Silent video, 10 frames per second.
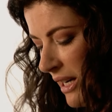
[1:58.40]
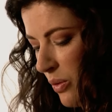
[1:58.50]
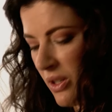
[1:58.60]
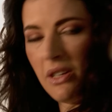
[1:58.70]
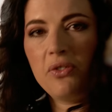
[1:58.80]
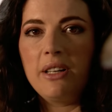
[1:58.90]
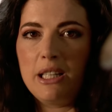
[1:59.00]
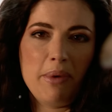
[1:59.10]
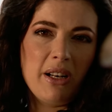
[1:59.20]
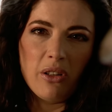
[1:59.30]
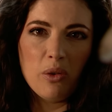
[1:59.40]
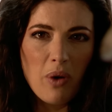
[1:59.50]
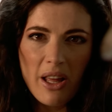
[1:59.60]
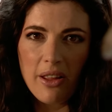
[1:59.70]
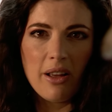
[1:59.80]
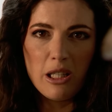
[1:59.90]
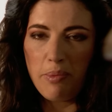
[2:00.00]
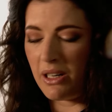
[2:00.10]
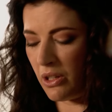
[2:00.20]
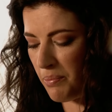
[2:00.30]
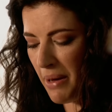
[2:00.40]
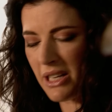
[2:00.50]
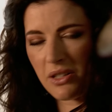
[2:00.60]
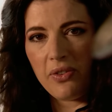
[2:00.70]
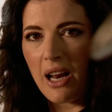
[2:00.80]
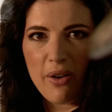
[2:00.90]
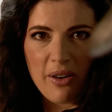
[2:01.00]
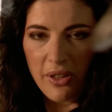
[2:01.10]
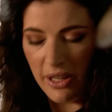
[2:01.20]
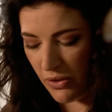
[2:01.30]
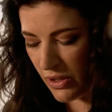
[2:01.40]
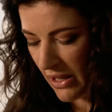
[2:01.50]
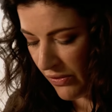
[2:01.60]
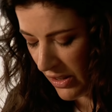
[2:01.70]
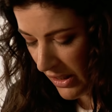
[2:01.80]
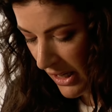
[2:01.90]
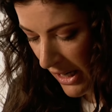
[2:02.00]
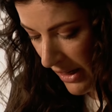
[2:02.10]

liquid differently depending on the weather, depending on the batch of flour, everything. You just have to